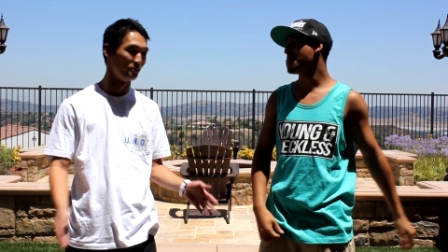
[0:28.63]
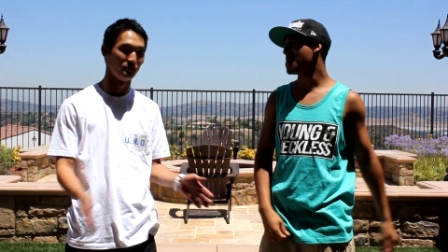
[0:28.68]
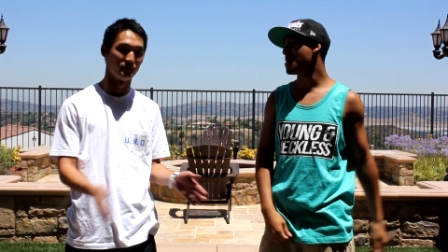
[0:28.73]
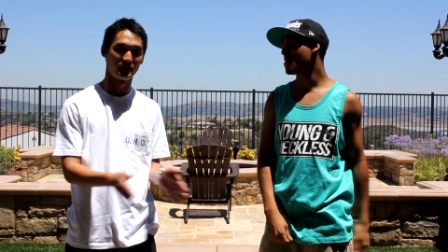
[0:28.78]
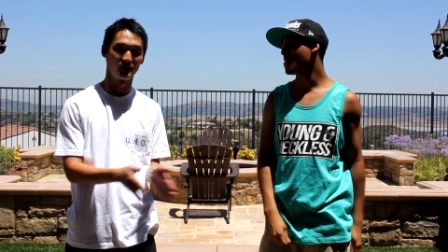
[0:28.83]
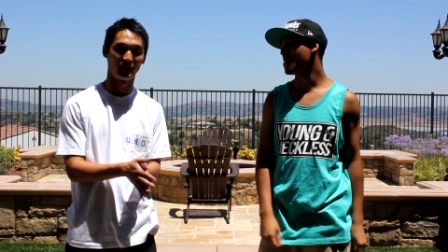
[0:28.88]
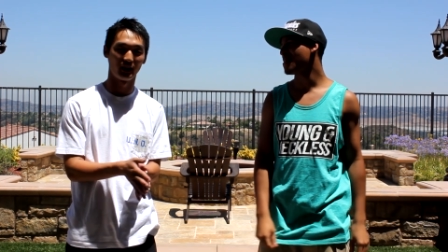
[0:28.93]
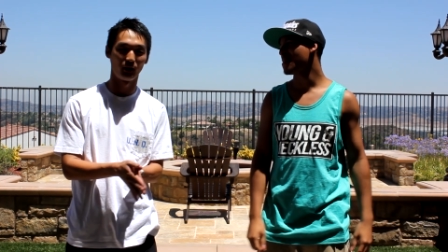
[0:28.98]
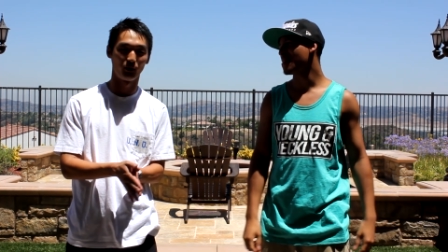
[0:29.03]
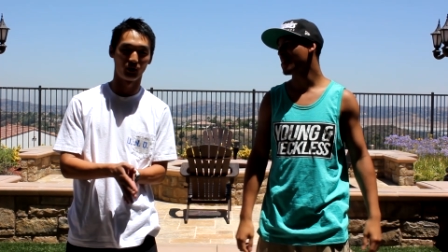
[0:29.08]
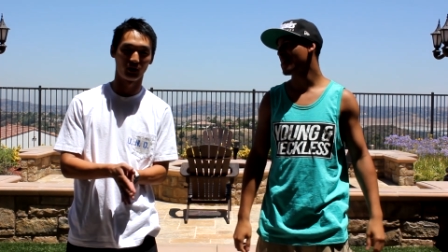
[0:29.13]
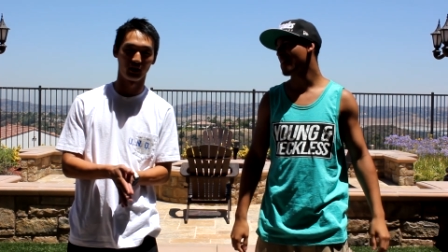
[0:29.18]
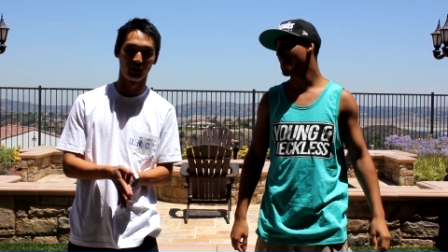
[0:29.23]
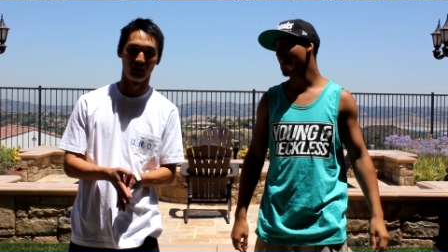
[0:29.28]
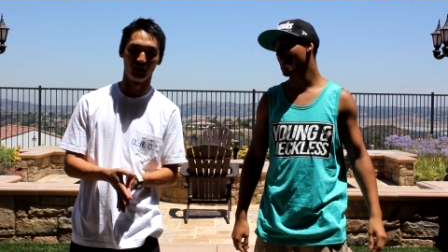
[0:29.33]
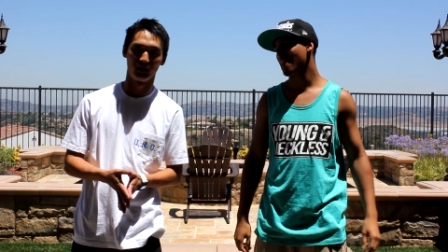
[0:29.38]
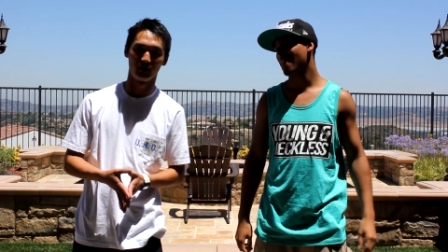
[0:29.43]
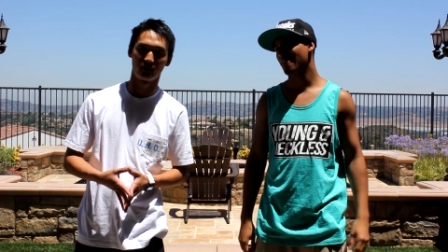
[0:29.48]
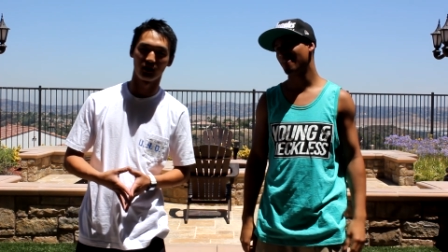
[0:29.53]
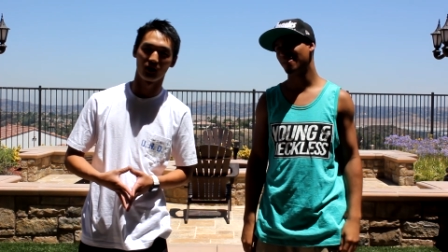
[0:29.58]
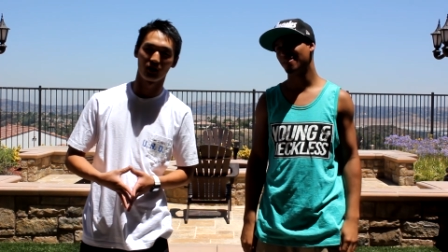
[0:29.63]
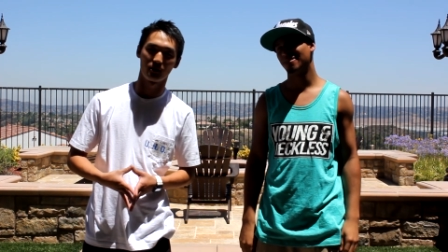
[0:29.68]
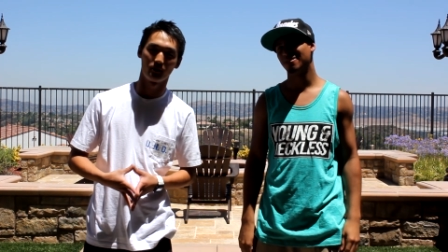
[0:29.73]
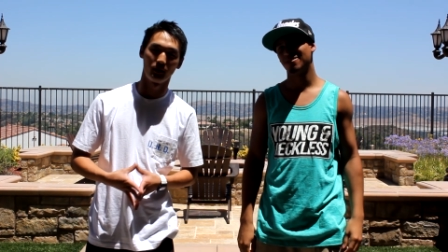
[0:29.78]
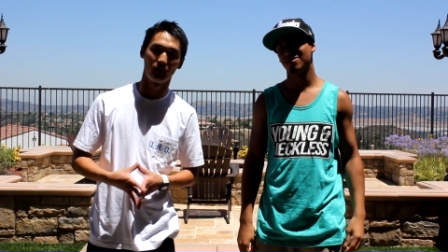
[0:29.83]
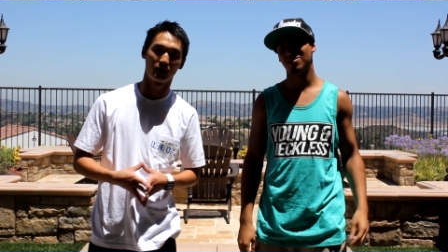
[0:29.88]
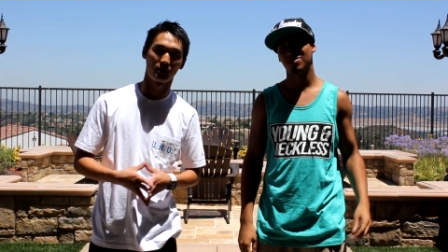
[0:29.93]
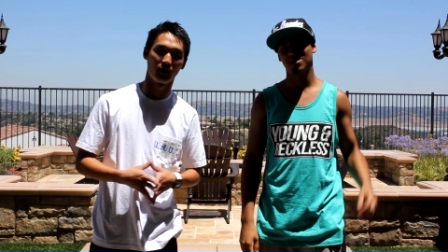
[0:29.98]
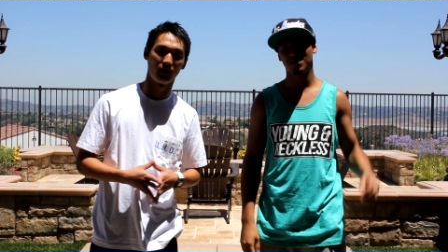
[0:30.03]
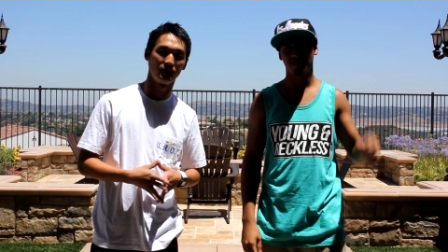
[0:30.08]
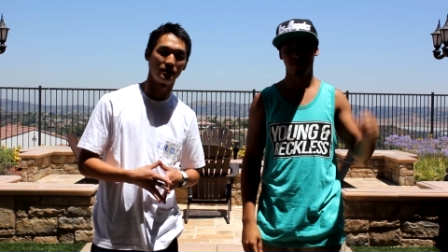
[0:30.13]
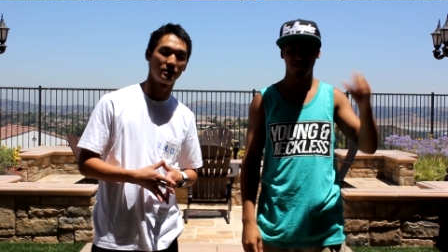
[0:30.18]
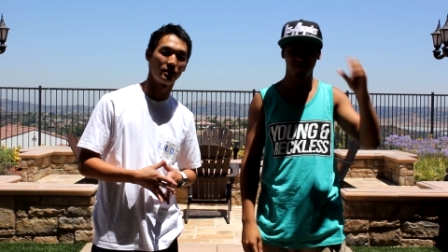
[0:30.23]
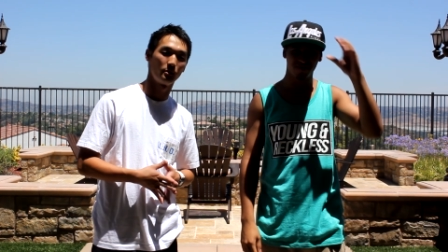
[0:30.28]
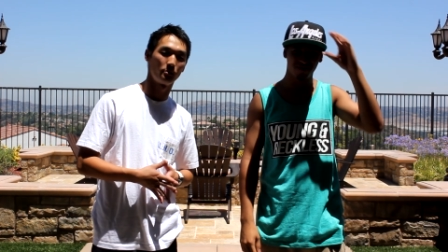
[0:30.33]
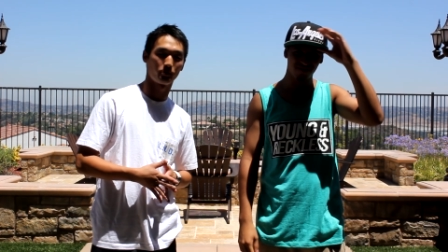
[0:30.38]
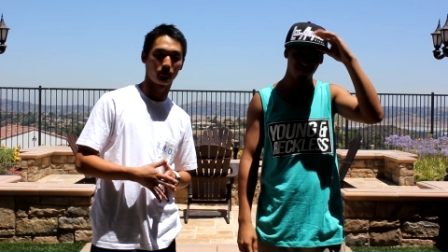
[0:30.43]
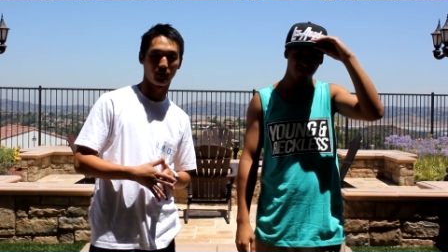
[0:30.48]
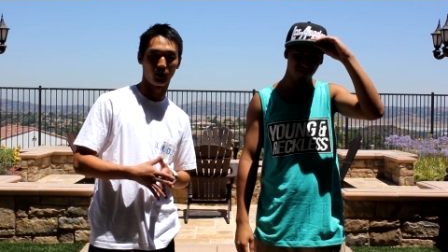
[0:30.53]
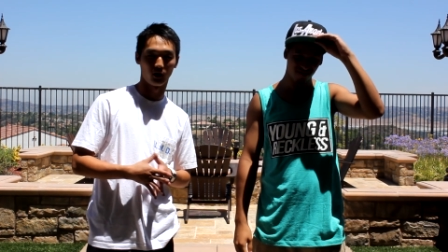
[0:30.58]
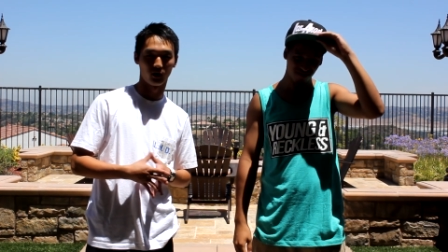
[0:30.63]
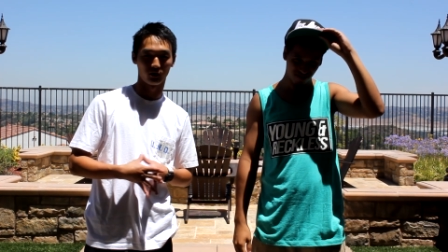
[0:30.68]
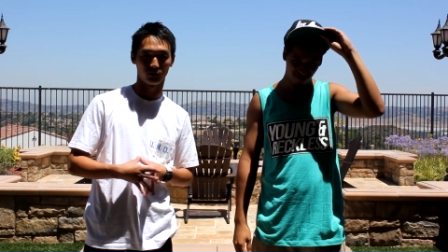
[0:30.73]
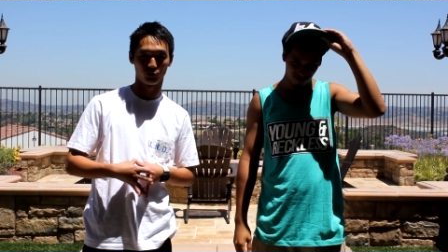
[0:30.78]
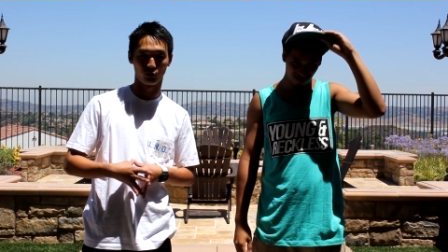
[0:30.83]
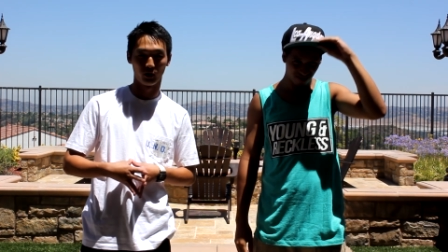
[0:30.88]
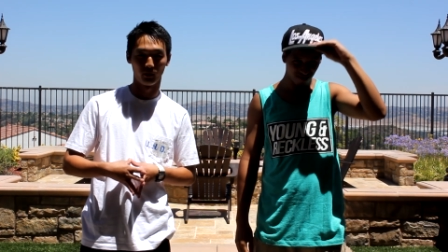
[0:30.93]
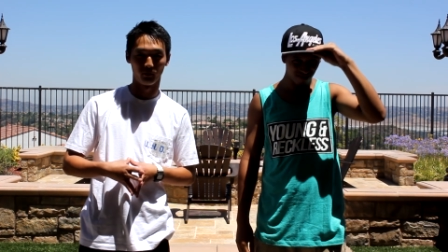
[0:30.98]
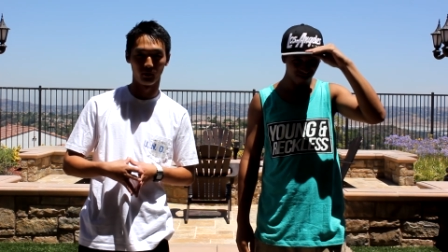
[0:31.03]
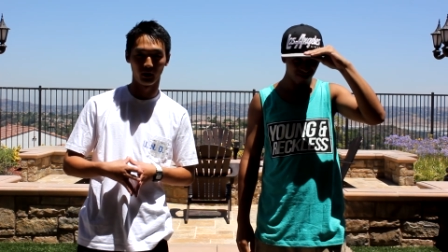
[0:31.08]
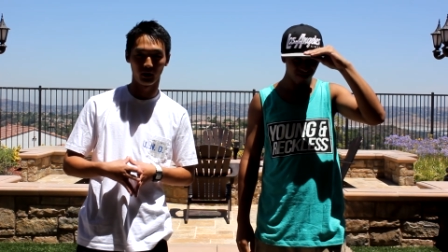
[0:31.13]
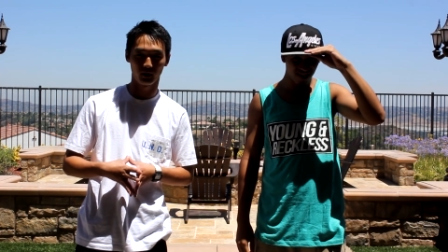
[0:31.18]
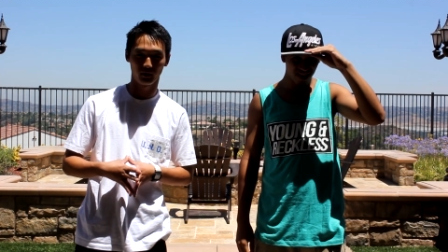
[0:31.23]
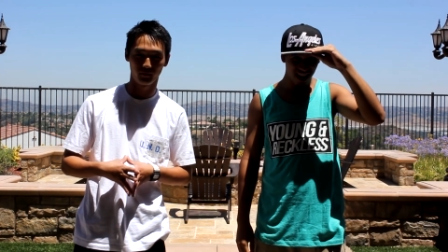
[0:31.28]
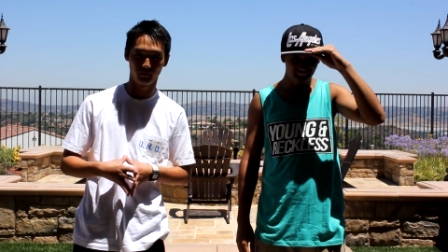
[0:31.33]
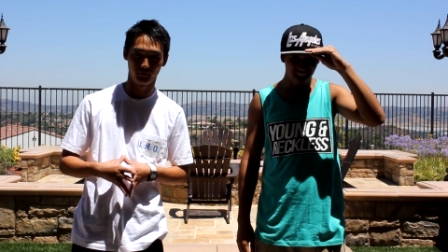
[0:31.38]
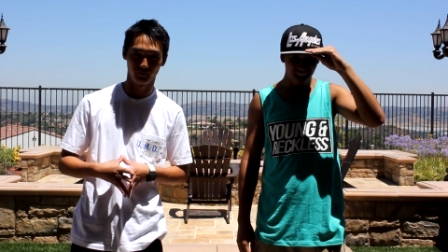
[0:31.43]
Today we're gonna talk about a concept called crumbling.